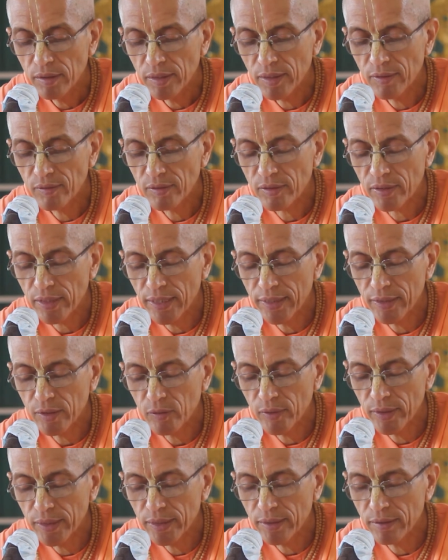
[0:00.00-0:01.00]
They were trying
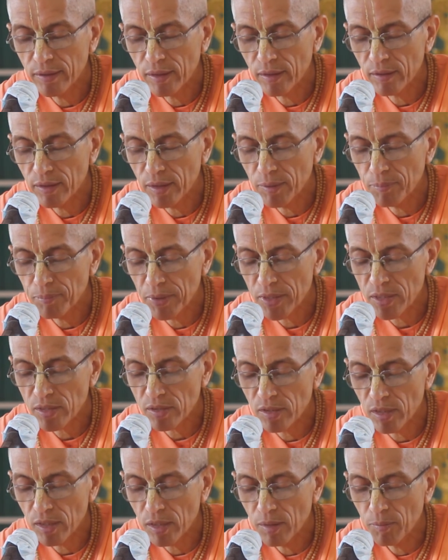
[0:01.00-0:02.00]
to enter the
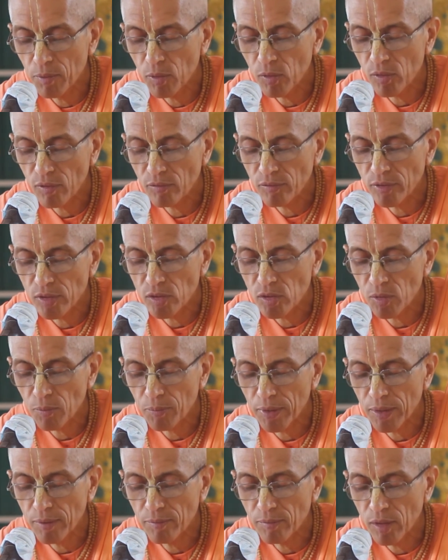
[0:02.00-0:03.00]
personal abode of the
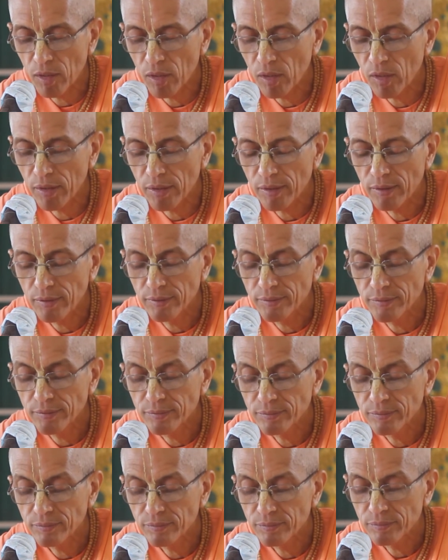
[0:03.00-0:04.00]
Supreme Lord,
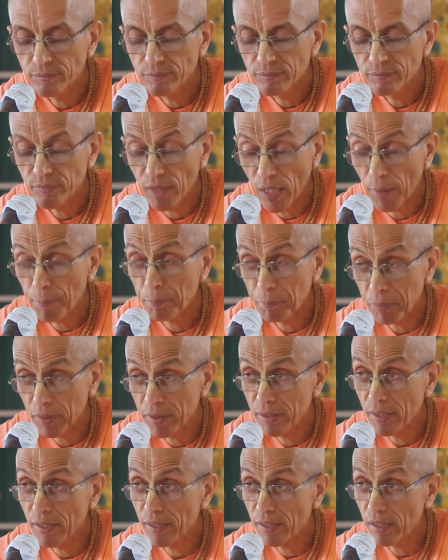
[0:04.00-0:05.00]
that
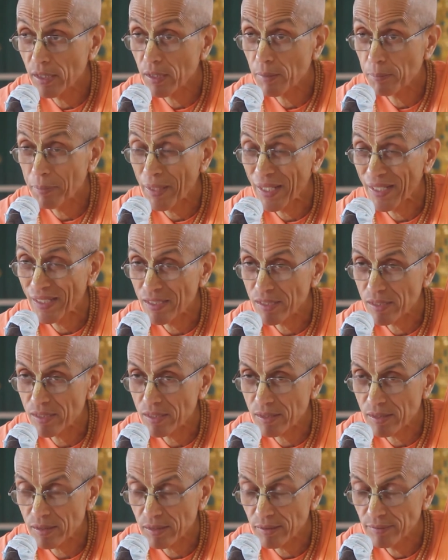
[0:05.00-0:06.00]
particular
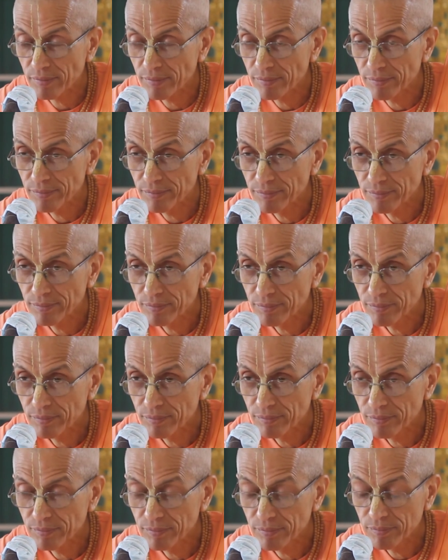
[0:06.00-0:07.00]
palace.
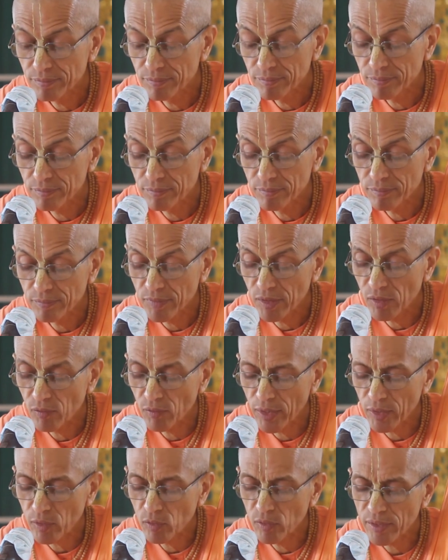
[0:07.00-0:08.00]
The
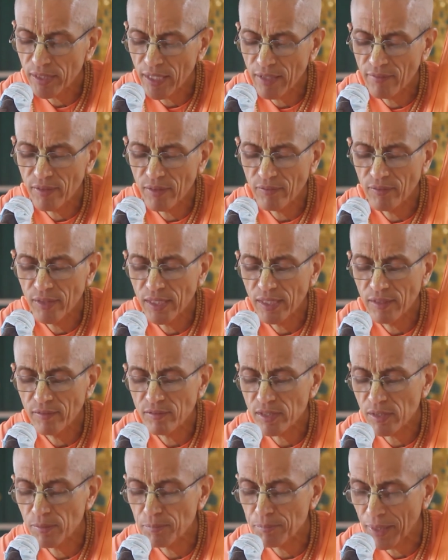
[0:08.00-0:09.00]
Vaikuntha, everyone
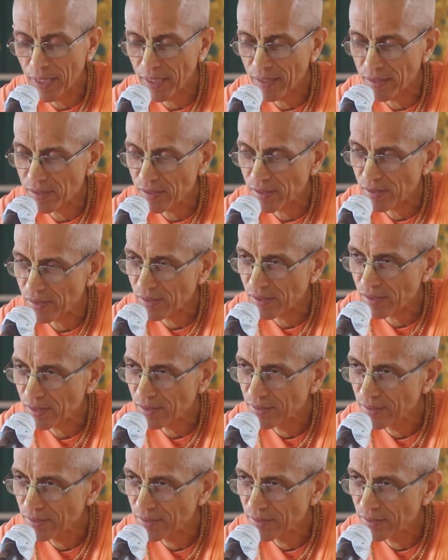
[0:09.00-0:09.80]
lives in palaces.